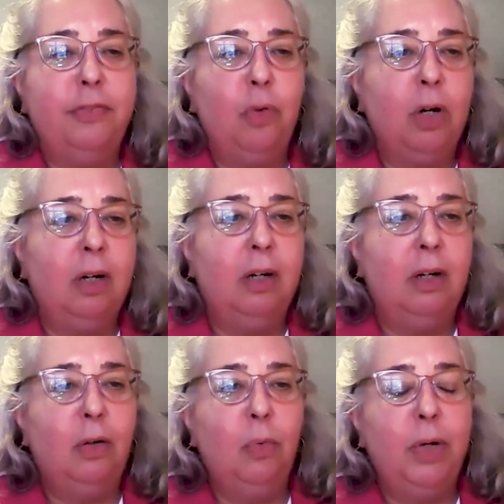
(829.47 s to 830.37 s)
for
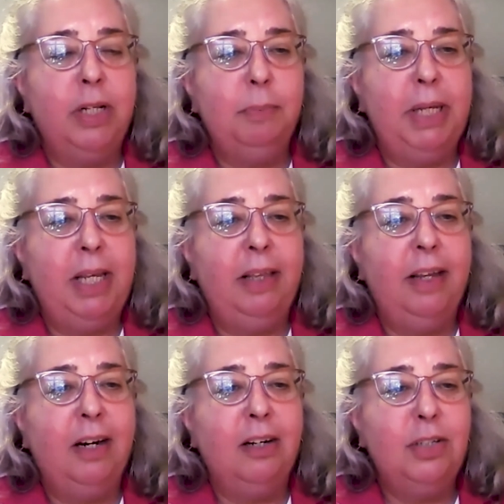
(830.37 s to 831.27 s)
always being
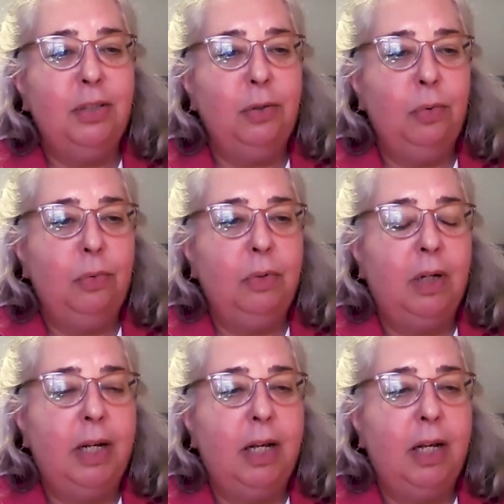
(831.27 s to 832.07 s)
there to